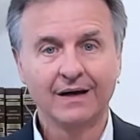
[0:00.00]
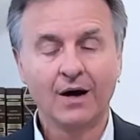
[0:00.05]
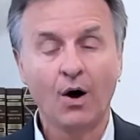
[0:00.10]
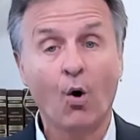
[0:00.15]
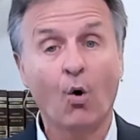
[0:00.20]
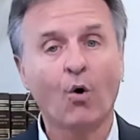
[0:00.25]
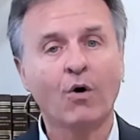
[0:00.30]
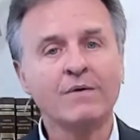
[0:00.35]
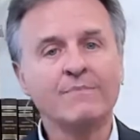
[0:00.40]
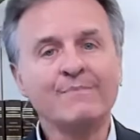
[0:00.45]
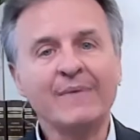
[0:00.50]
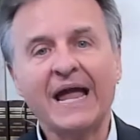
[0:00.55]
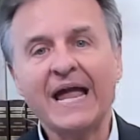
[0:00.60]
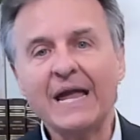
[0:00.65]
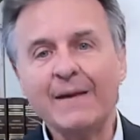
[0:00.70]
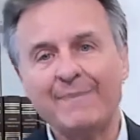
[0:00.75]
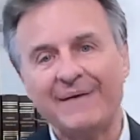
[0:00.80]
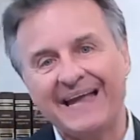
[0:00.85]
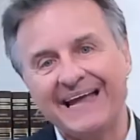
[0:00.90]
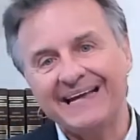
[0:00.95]
Or
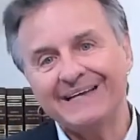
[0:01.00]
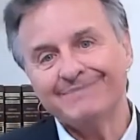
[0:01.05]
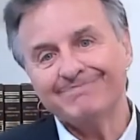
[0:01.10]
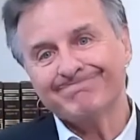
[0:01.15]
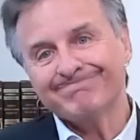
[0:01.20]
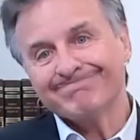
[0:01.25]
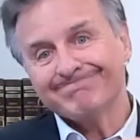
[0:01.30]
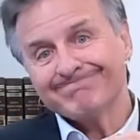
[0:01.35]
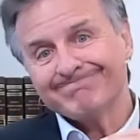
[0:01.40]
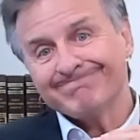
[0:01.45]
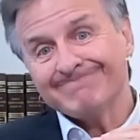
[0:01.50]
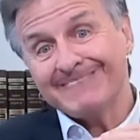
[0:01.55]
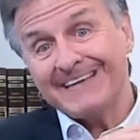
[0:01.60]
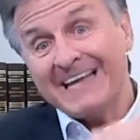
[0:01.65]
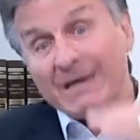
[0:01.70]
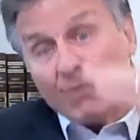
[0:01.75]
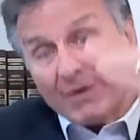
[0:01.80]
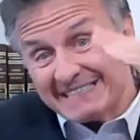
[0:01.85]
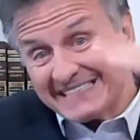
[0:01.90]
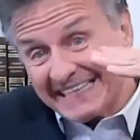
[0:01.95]
maybe he
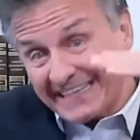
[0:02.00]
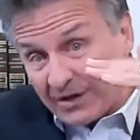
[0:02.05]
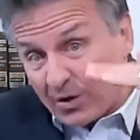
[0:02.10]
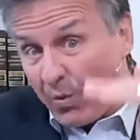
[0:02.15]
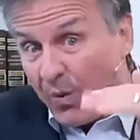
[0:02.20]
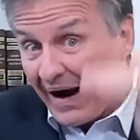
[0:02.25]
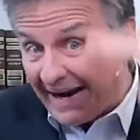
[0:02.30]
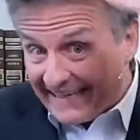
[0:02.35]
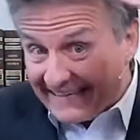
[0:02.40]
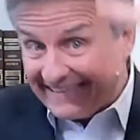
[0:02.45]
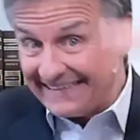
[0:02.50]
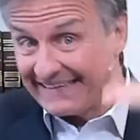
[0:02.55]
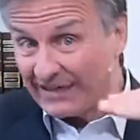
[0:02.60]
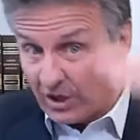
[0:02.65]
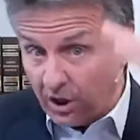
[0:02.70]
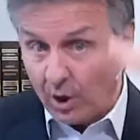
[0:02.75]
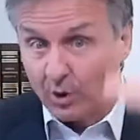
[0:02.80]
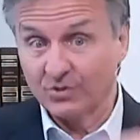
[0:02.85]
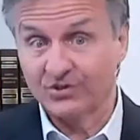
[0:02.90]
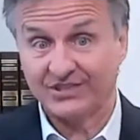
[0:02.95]
wasn't quite
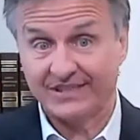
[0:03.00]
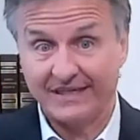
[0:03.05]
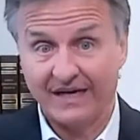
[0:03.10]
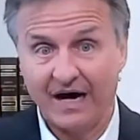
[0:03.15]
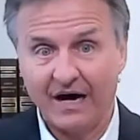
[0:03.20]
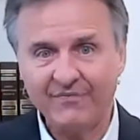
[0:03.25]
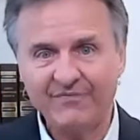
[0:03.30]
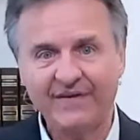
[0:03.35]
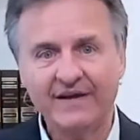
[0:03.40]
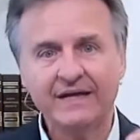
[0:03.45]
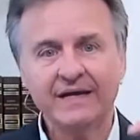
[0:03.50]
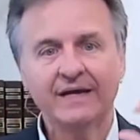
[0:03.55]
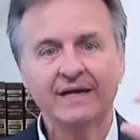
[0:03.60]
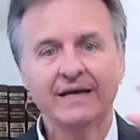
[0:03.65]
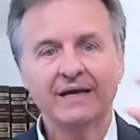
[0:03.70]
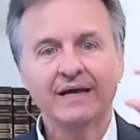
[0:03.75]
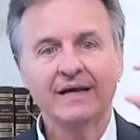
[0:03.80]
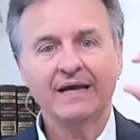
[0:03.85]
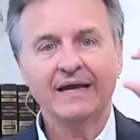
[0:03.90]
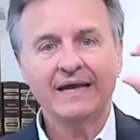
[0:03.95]
close enough and
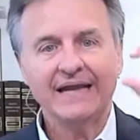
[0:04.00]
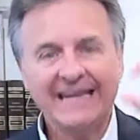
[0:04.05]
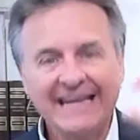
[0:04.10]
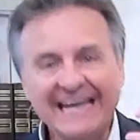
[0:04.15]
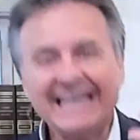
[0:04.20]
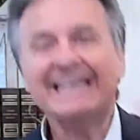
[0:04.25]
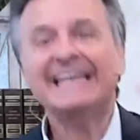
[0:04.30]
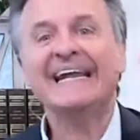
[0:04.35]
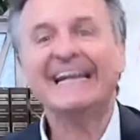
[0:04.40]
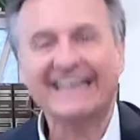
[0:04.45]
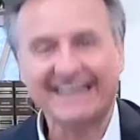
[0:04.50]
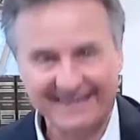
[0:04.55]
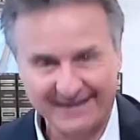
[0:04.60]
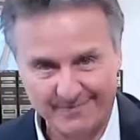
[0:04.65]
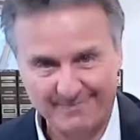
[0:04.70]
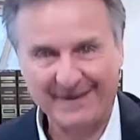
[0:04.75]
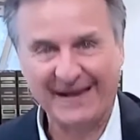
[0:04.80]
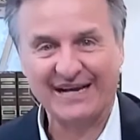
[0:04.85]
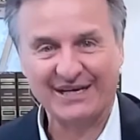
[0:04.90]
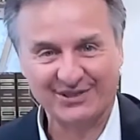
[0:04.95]
he needed a
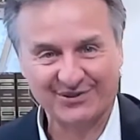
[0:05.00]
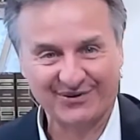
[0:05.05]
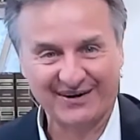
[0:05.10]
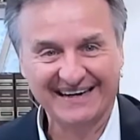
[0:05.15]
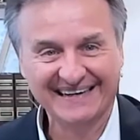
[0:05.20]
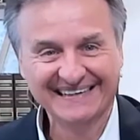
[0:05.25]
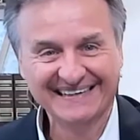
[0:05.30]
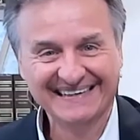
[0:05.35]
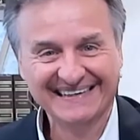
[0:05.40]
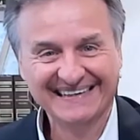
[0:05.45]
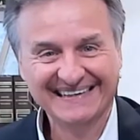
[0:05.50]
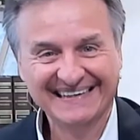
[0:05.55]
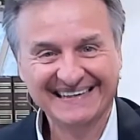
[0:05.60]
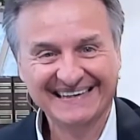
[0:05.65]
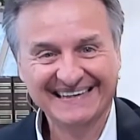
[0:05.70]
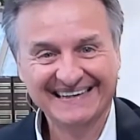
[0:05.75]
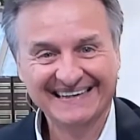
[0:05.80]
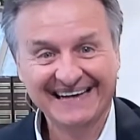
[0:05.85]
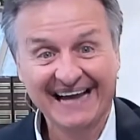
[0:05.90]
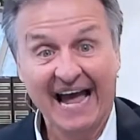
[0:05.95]
patron.
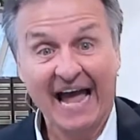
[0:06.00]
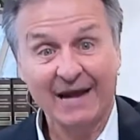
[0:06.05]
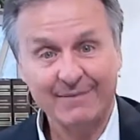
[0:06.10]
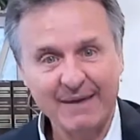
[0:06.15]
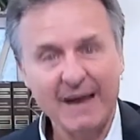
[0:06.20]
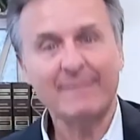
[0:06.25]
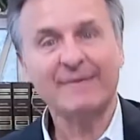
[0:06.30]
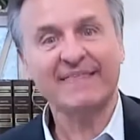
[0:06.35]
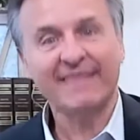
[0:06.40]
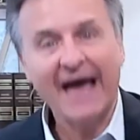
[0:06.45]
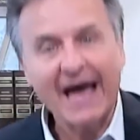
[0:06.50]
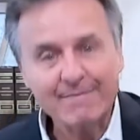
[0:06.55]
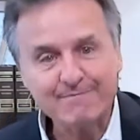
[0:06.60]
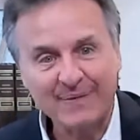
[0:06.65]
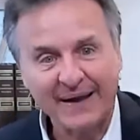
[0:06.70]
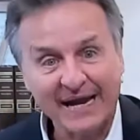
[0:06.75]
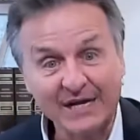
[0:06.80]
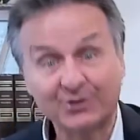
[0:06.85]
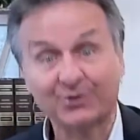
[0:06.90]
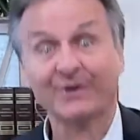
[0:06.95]
And maybe that
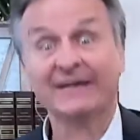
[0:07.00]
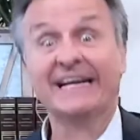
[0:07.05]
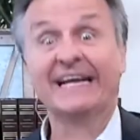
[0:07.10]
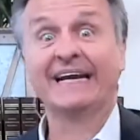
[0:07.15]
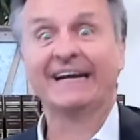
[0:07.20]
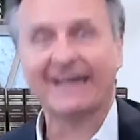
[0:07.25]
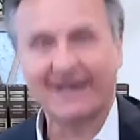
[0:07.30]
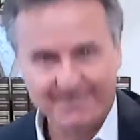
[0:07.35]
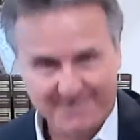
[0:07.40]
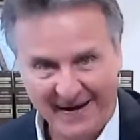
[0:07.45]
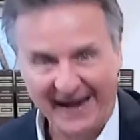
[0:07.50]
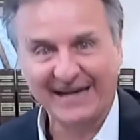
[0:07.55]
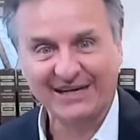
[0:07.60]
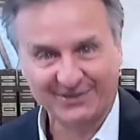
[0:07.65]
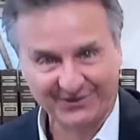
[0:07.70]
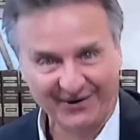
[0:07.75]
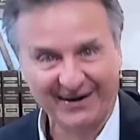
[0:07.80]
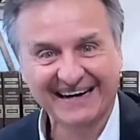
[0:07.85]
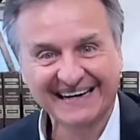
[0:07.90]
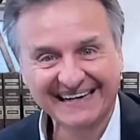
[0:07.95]
patron needed a
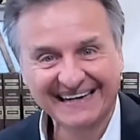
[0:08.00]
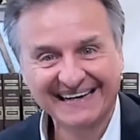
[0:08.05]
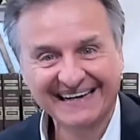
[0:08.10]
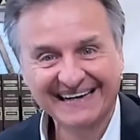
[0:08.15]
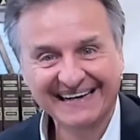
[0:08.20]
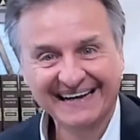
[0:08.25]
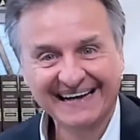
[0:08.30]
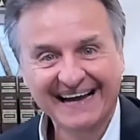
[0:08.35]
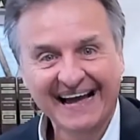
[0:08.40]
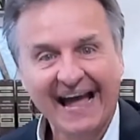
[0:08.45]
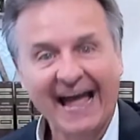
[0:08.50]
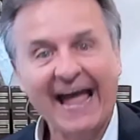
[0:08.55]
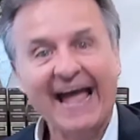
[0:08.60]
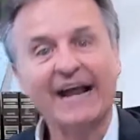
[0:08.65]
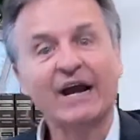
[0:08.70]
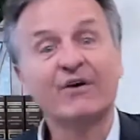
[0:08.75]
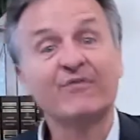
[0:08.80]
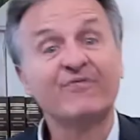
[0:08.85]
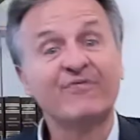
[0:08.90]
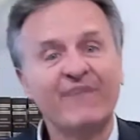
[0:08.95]
patron. And
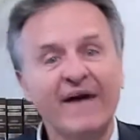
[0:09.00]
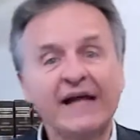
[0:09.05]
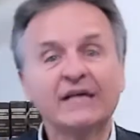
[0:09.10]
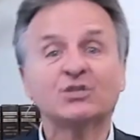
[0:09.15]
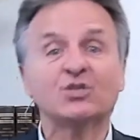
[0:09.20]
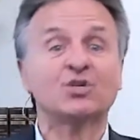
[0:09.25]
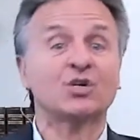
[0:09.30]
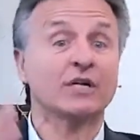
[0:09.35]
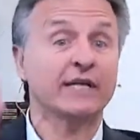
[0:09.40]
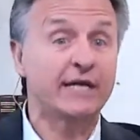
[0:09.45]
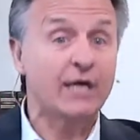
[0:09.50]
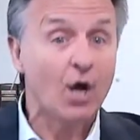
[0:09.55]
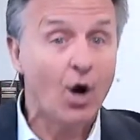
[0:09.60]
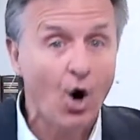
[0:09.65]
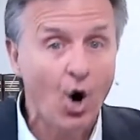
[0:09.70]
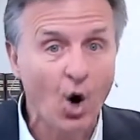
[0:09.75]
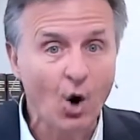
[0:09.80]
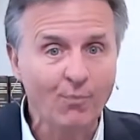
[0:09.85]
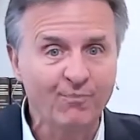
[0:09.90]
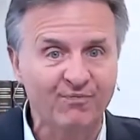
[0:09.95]
eventually,
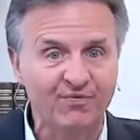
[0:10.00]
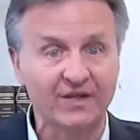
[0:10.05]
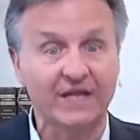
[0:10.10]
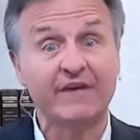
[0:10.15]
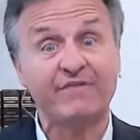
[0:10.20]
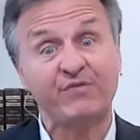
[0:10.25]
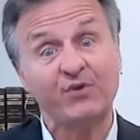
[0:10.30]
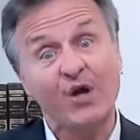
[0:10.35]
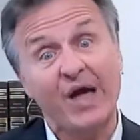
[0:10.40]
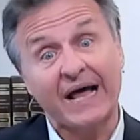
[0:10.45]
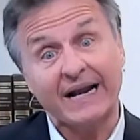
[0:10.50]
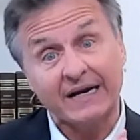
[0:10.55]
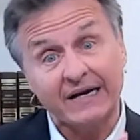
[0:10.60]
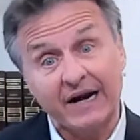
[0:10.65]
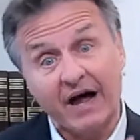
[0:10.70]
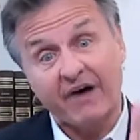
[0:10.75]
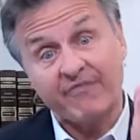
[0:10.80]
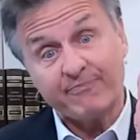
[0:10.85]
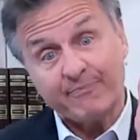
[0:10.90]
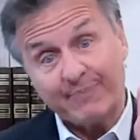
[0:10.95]
hopefully, if you had enough